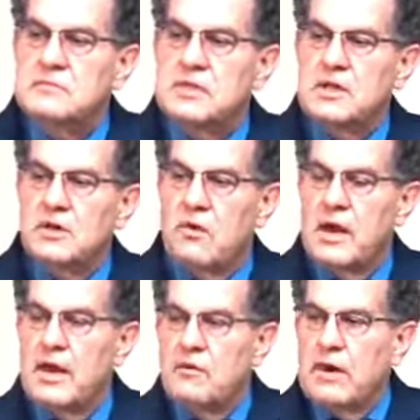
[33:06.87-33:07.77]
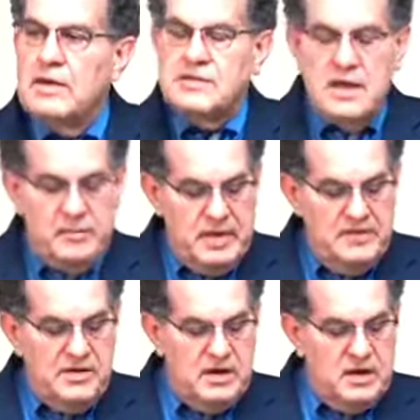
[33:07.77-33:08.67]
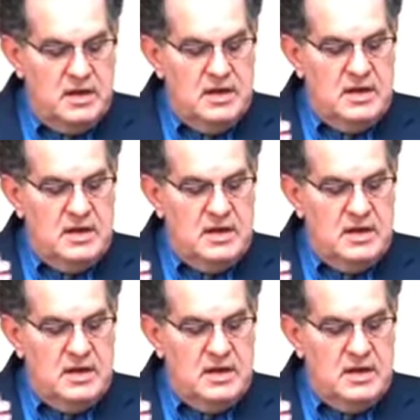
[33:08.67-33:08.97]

that the Lord had raised up, even